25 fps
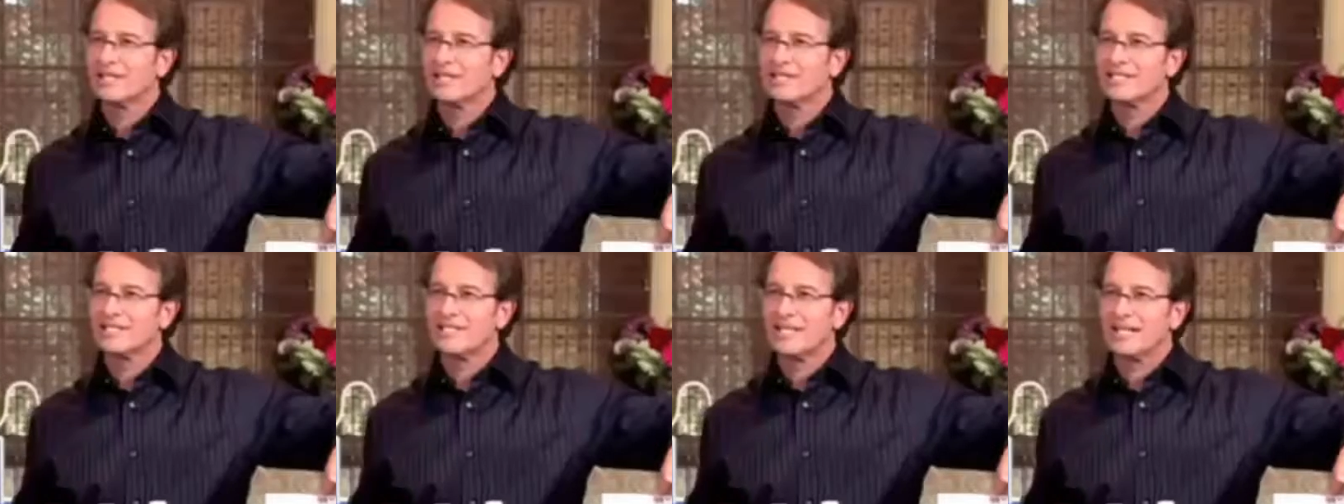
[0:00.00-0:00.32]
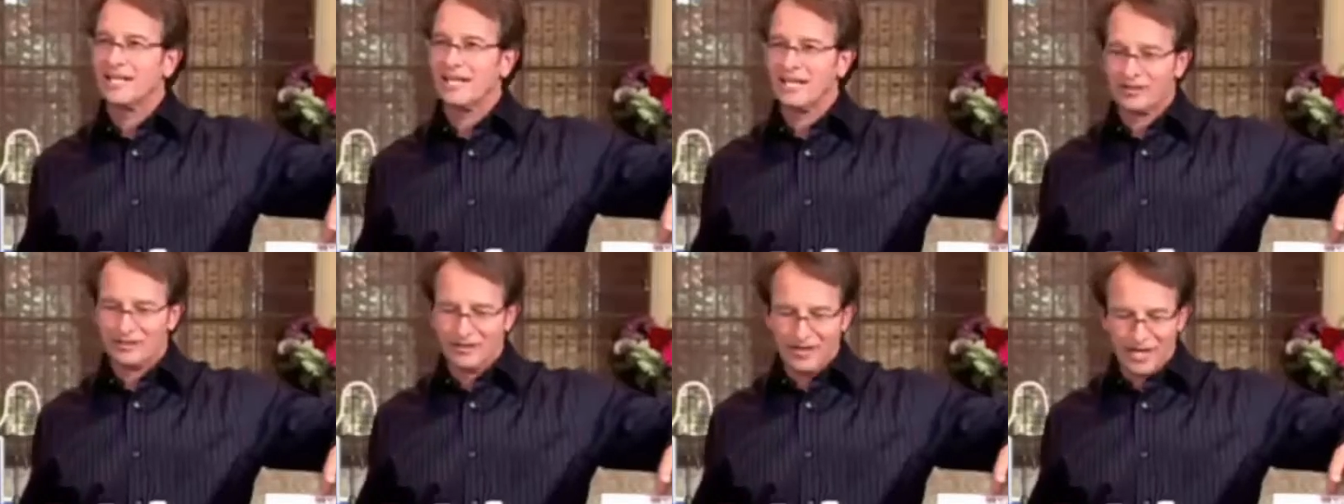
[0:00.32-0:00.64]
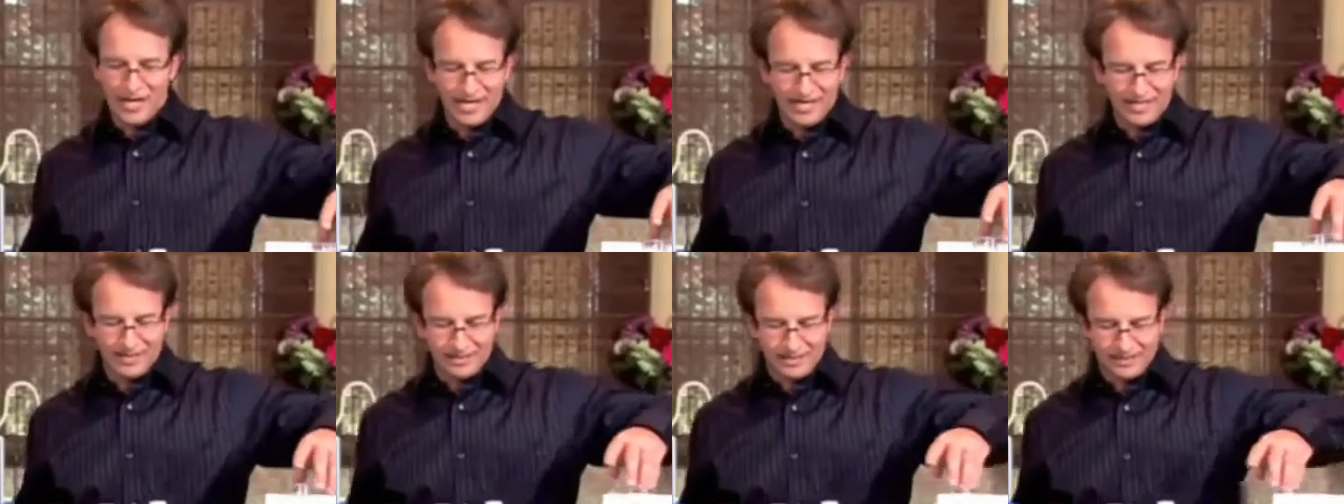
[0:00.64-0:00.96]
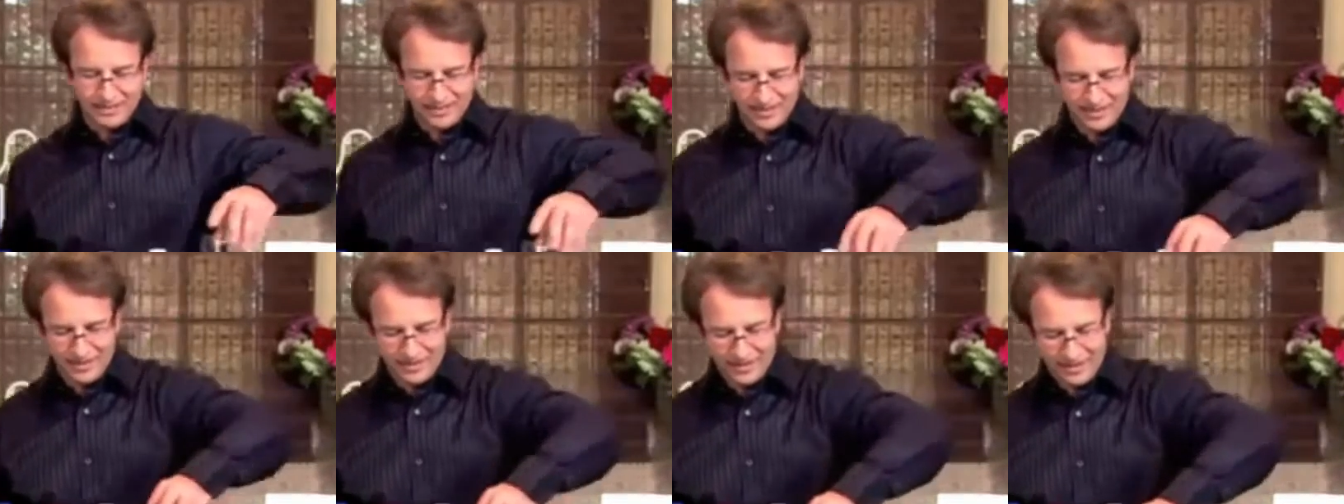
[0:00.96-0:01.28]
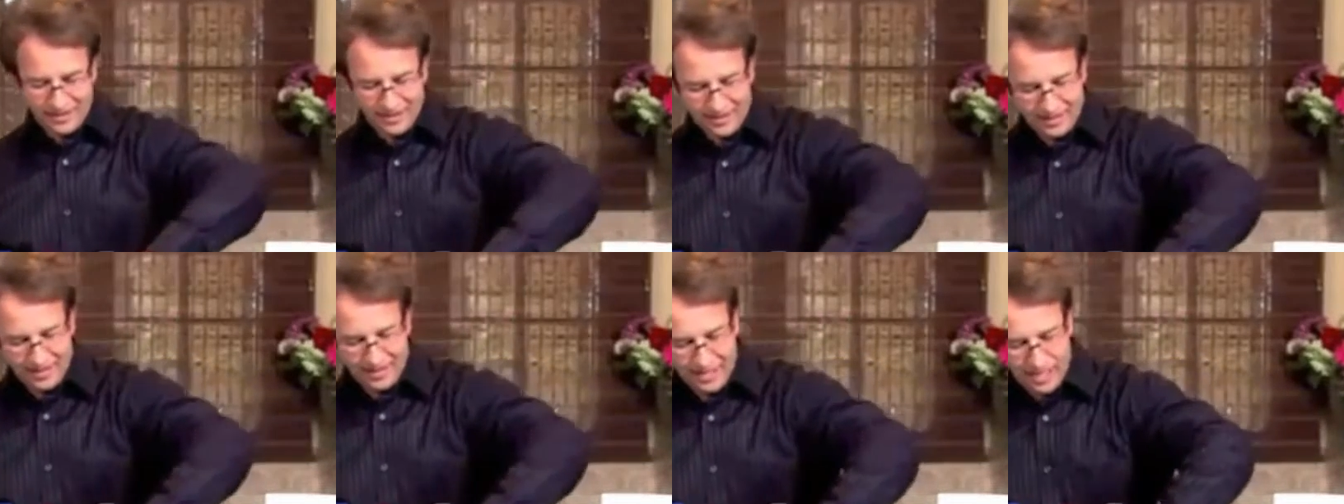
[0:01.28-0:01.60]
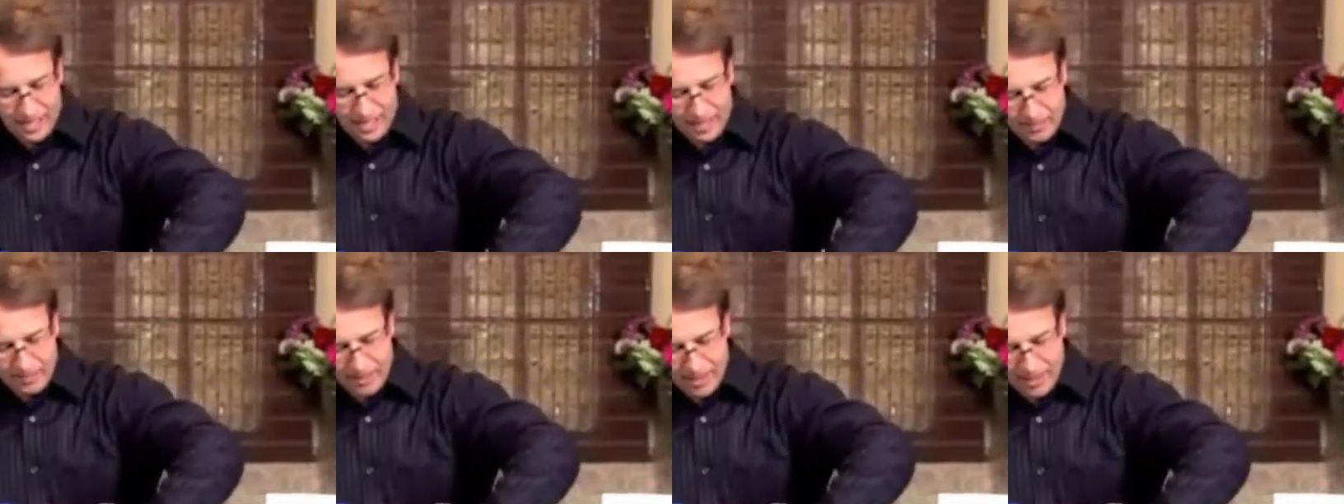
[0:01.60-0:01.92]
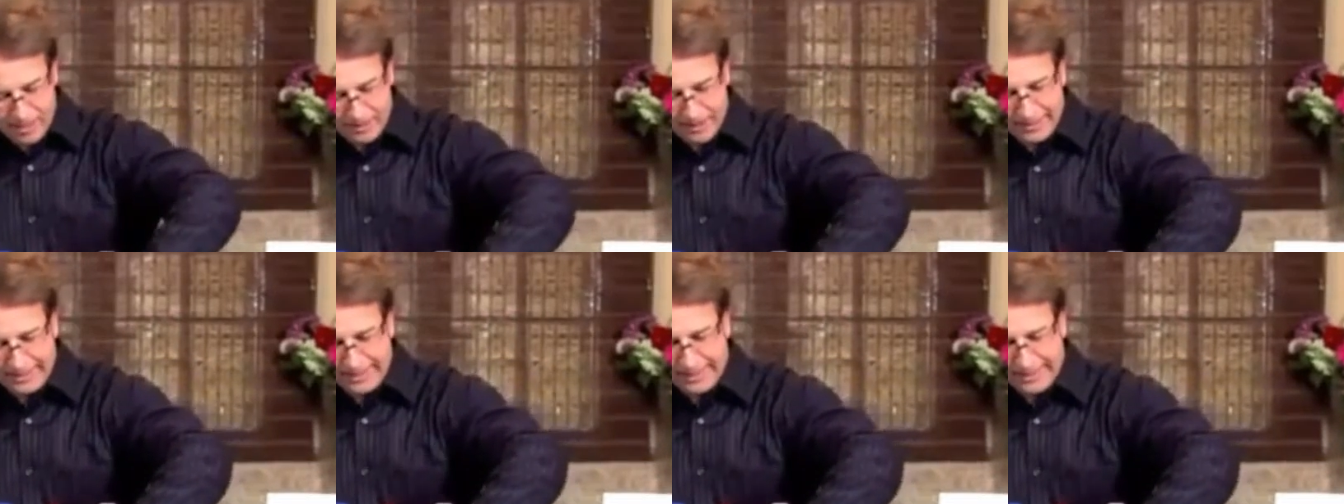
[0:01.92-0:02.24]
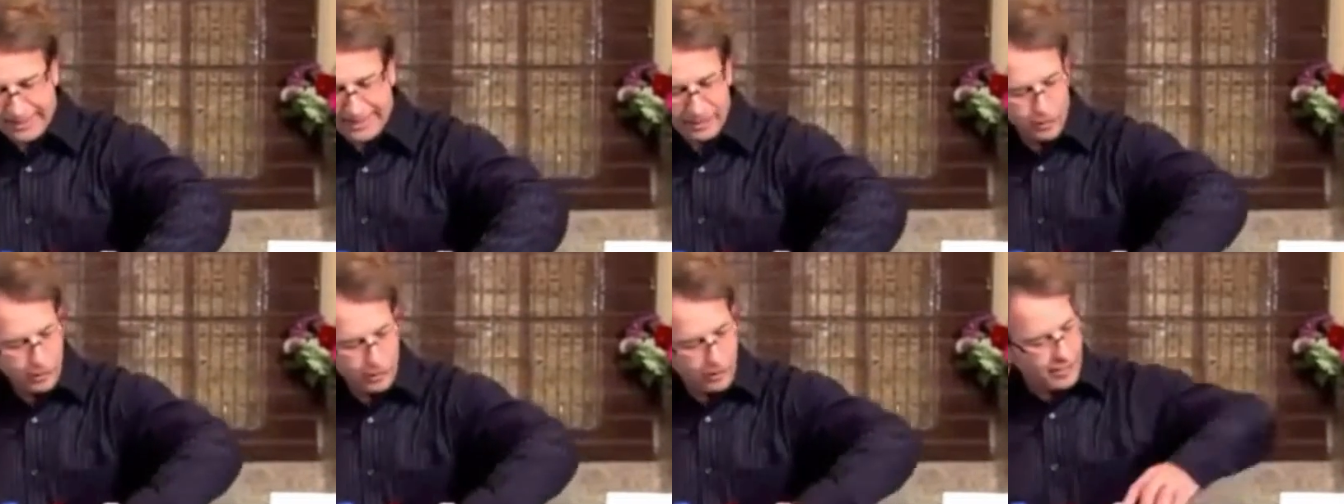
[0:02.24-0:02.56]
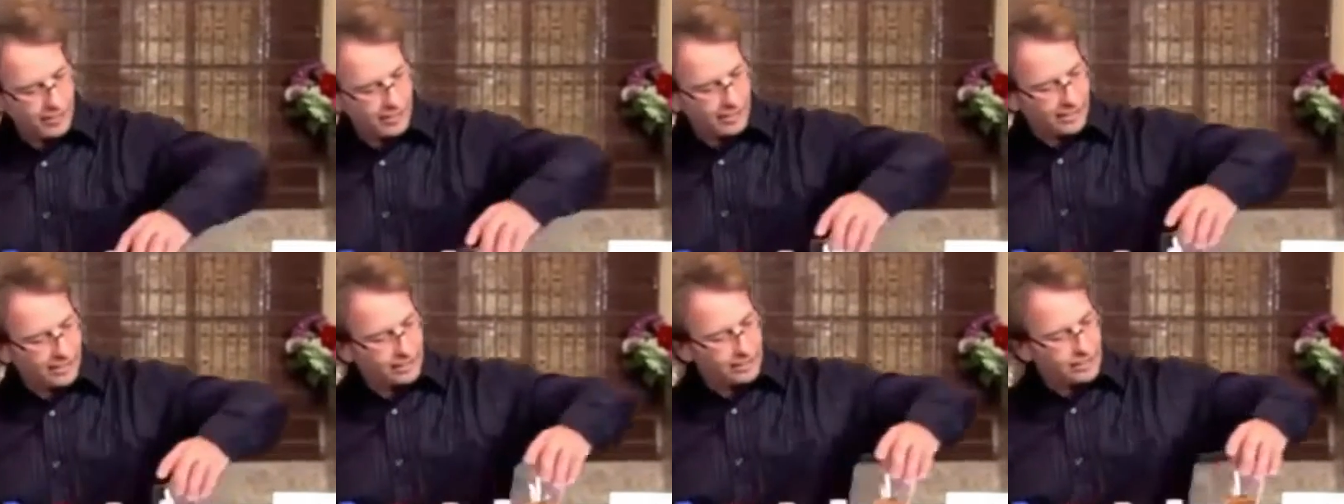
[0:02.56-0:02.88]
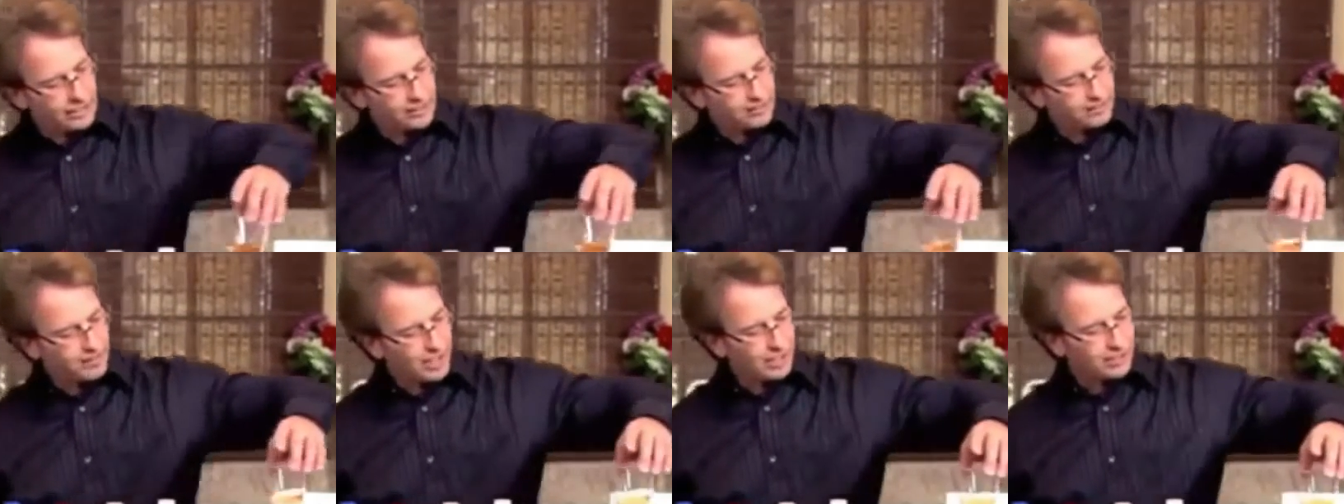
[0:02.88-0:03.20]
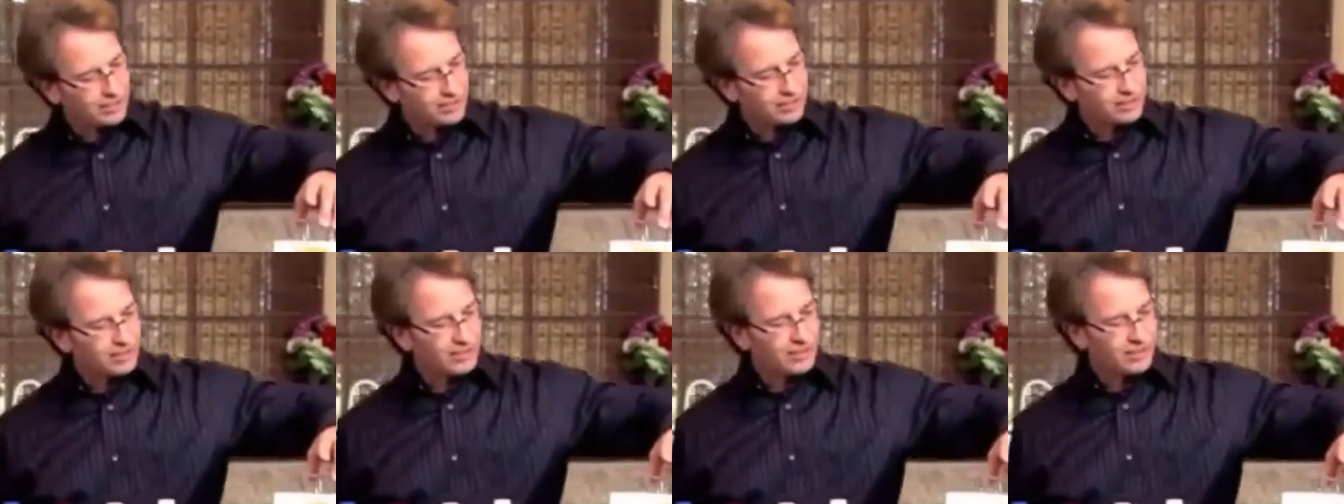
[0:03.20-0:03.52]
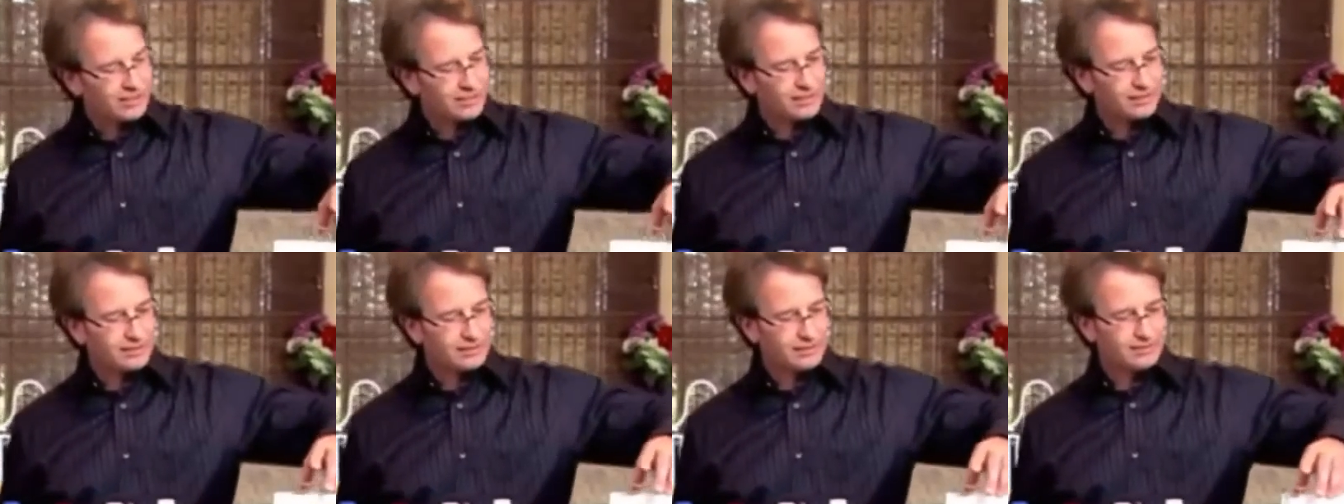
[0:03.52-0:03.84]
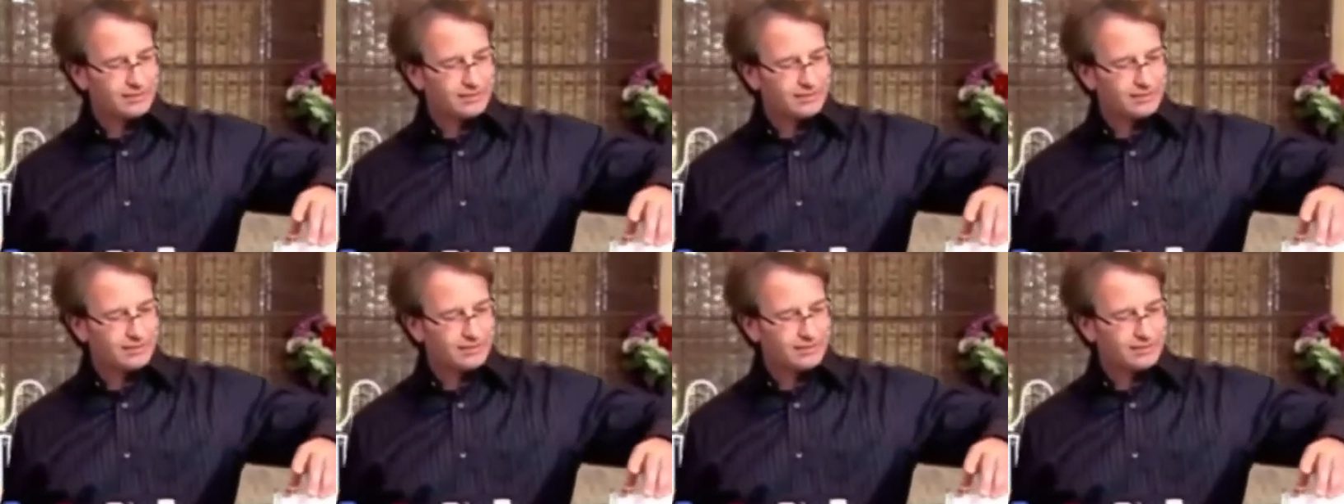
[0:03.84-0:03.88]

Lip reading: acidic, right? How about the Arrowhead Sparkling?